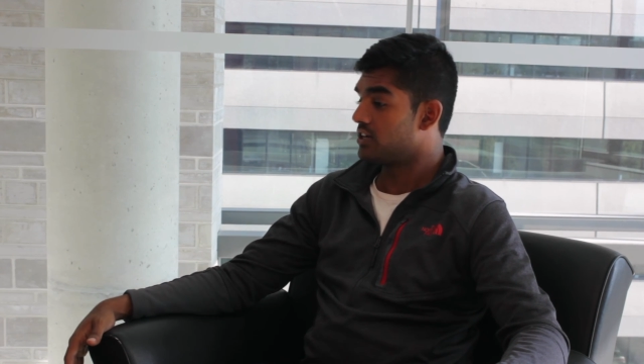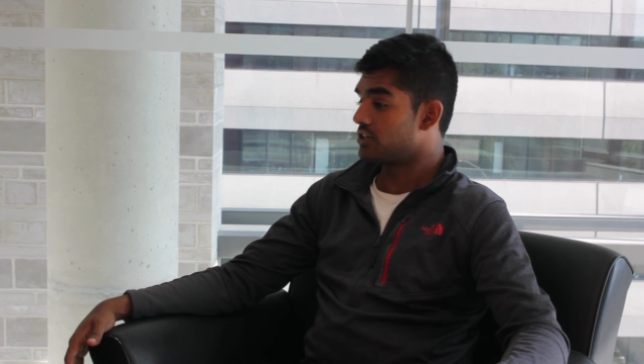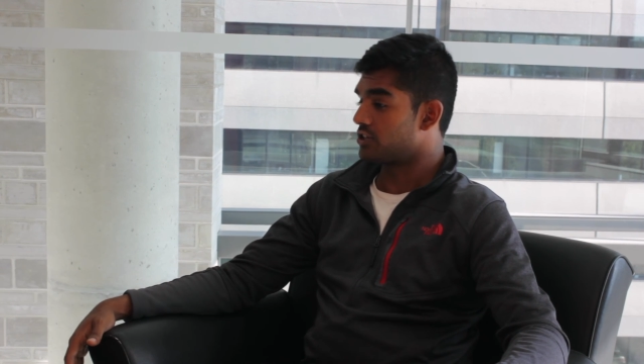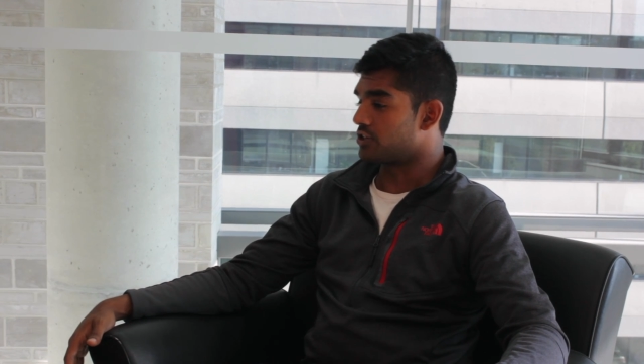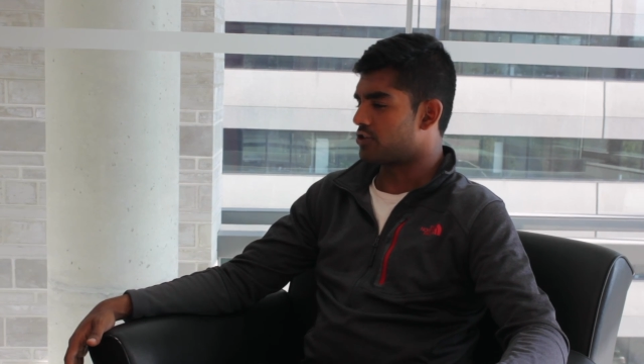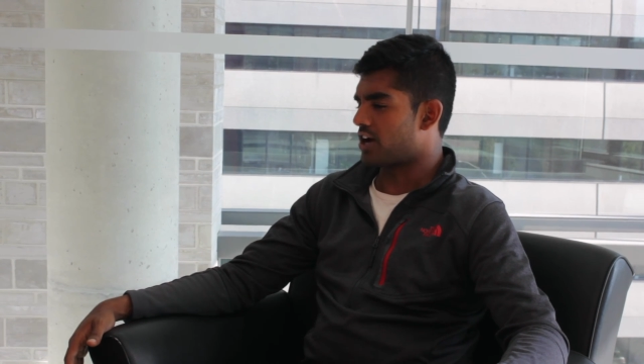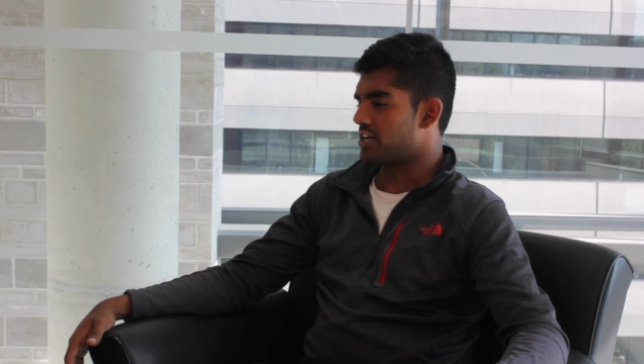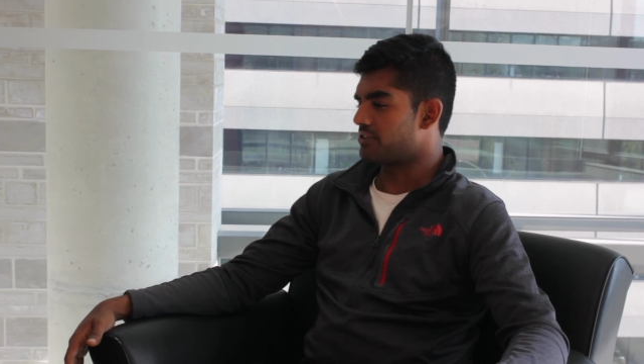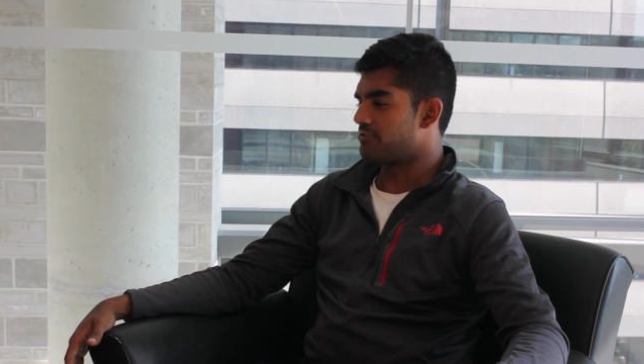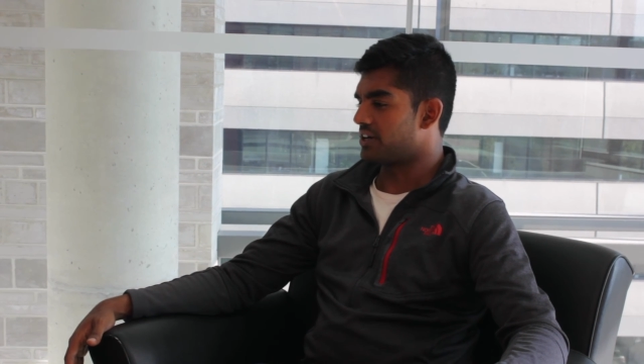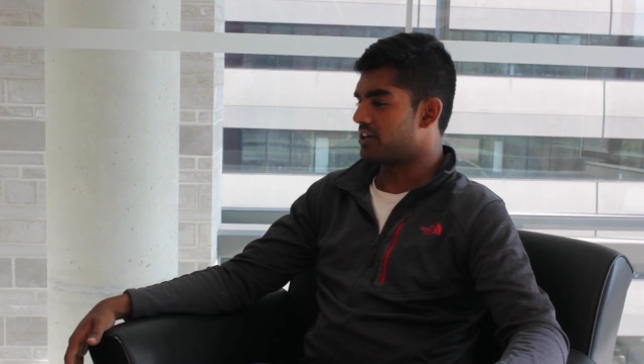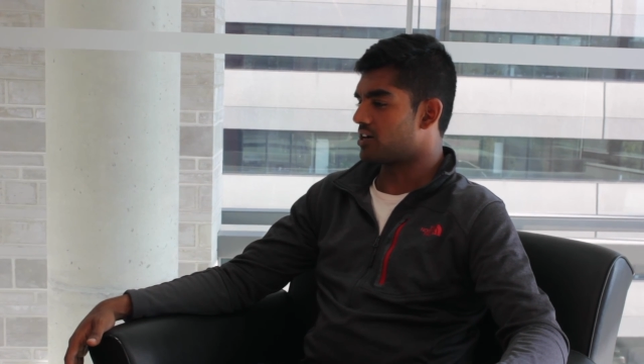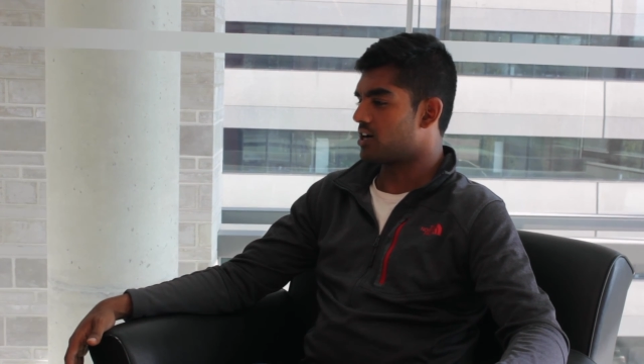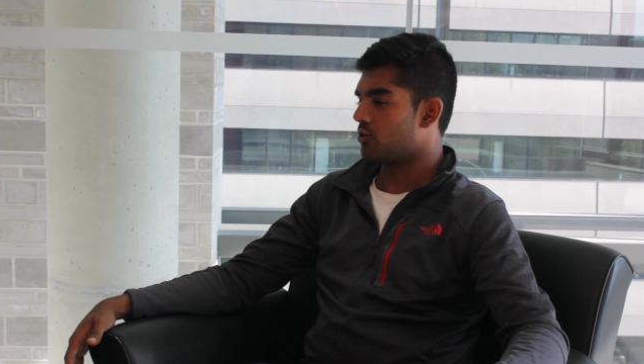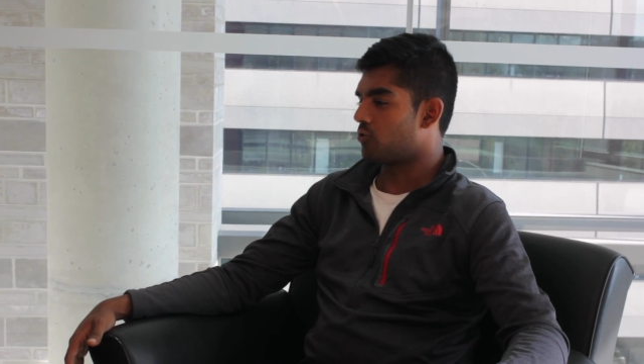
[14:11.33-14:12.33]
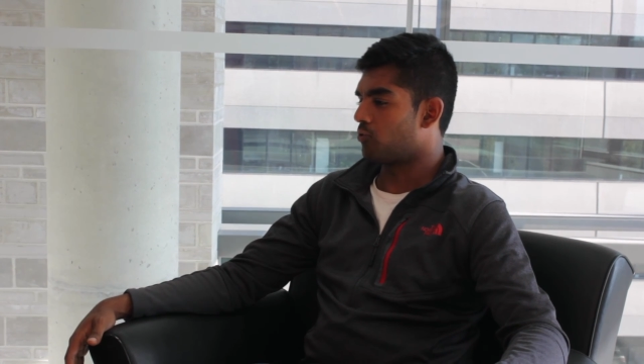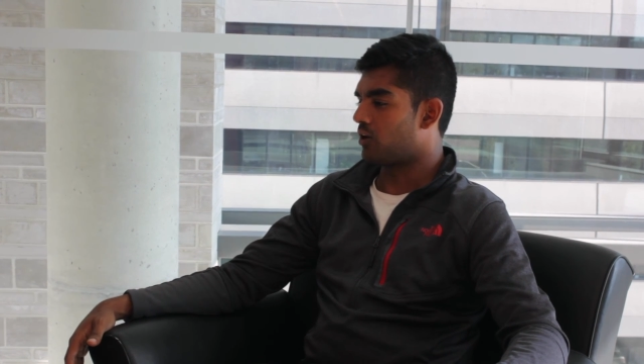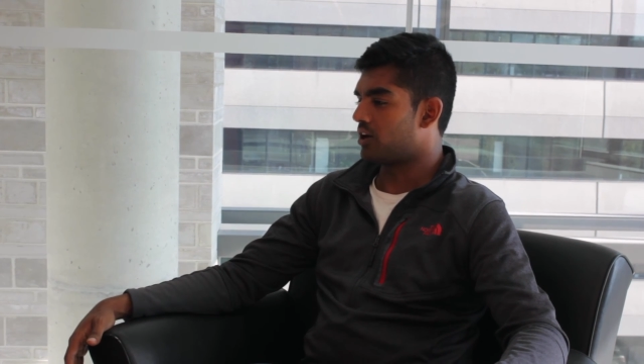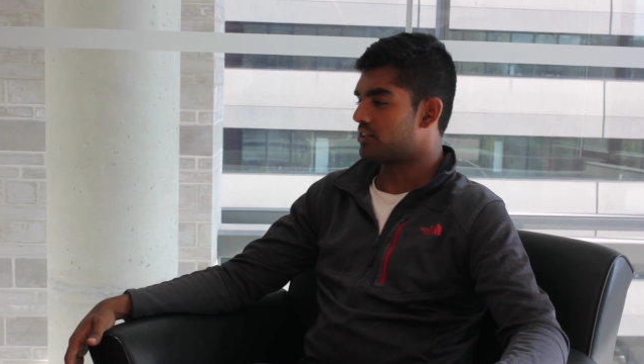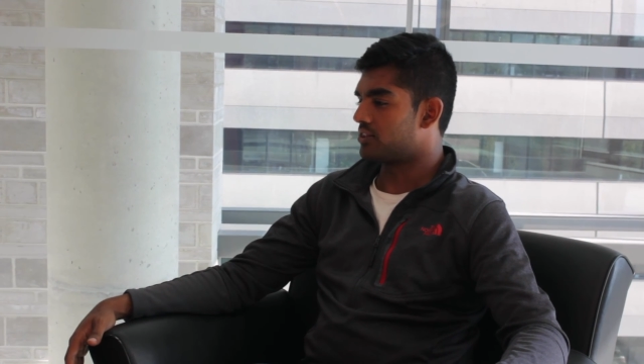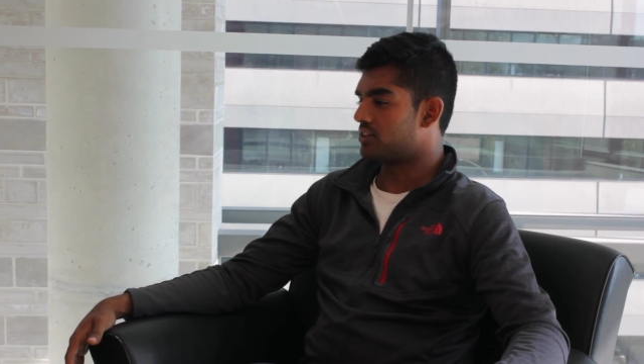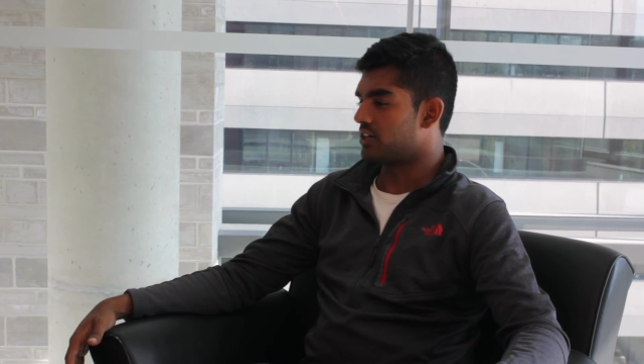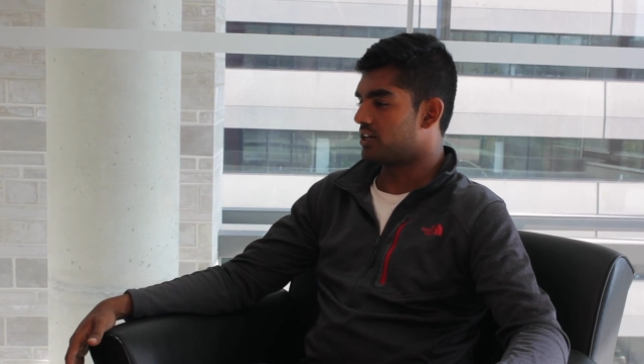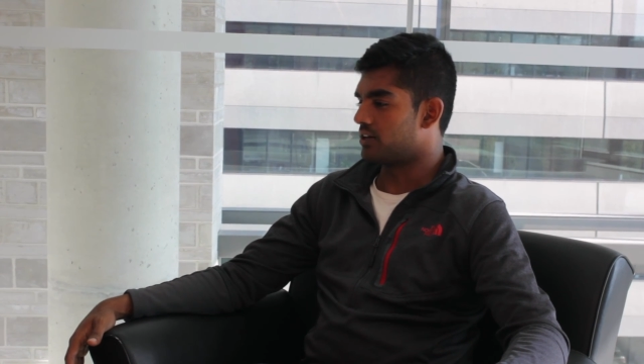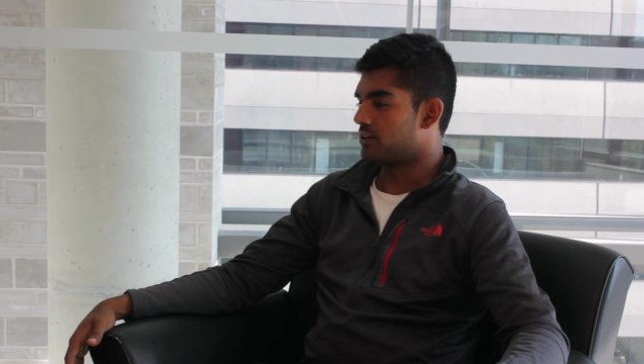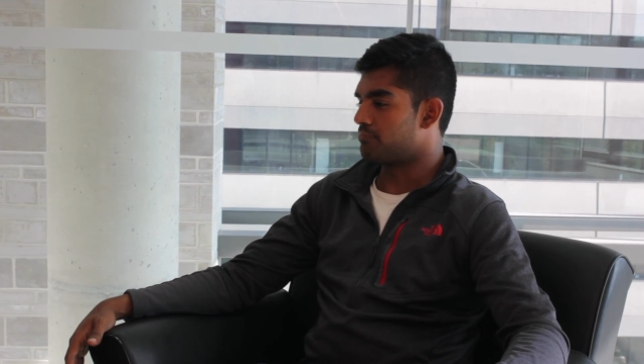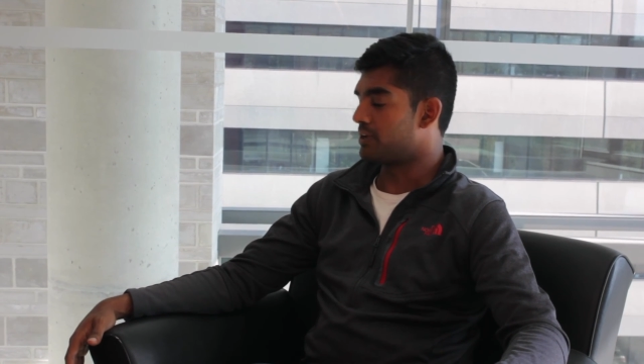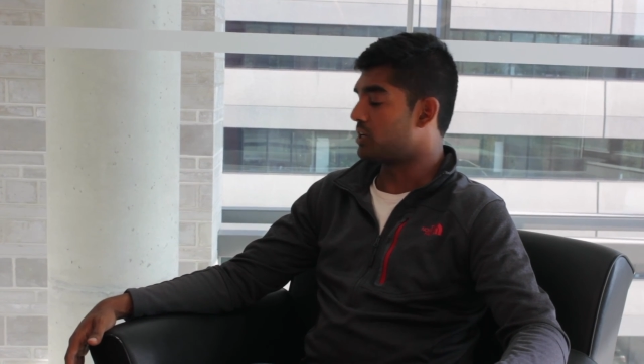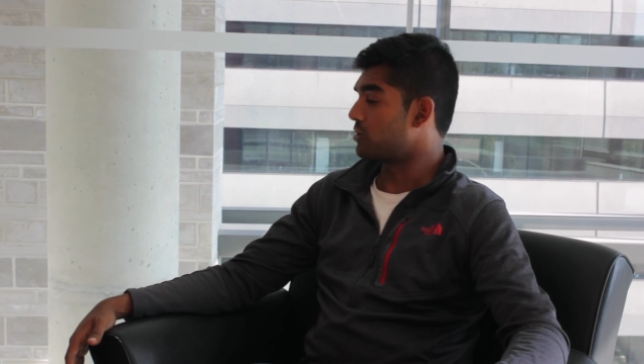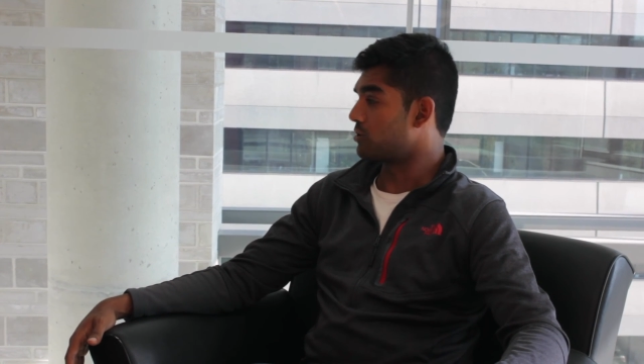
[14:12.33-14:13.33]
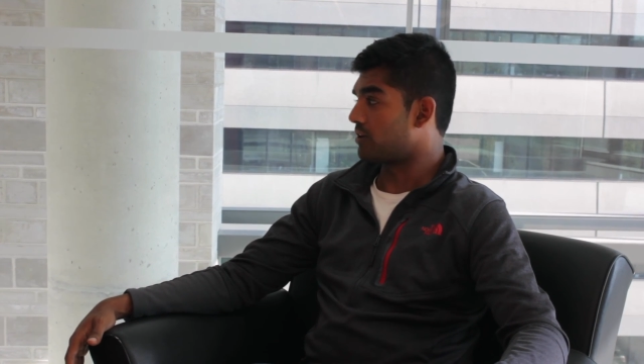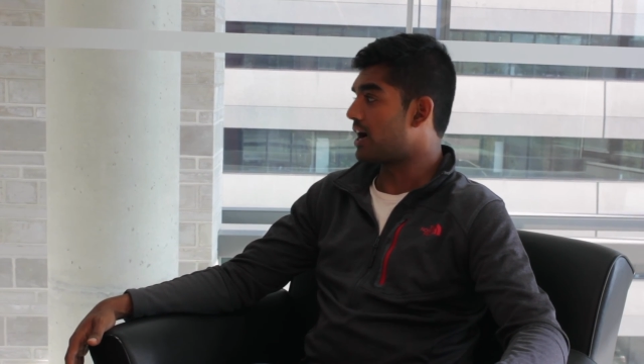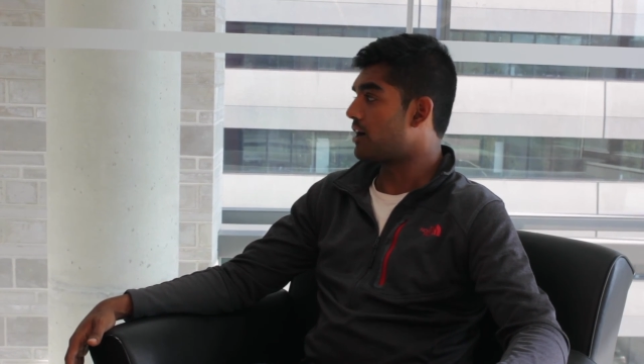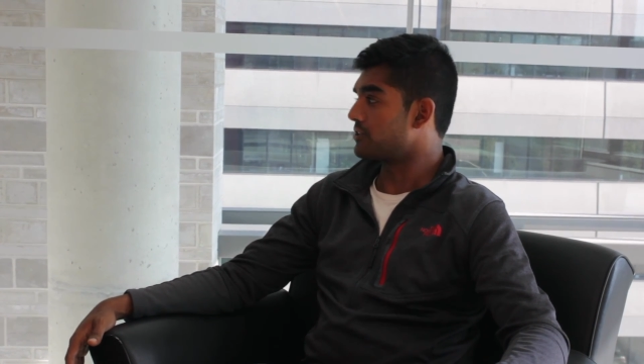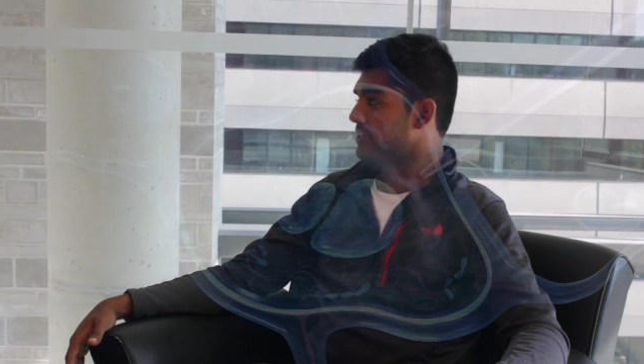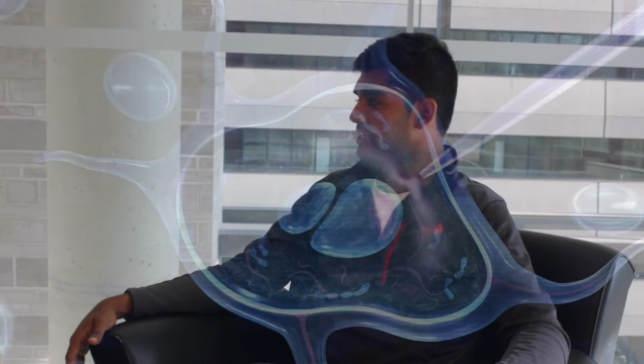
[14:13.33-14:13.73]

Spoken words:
to try to figure out what the middle ground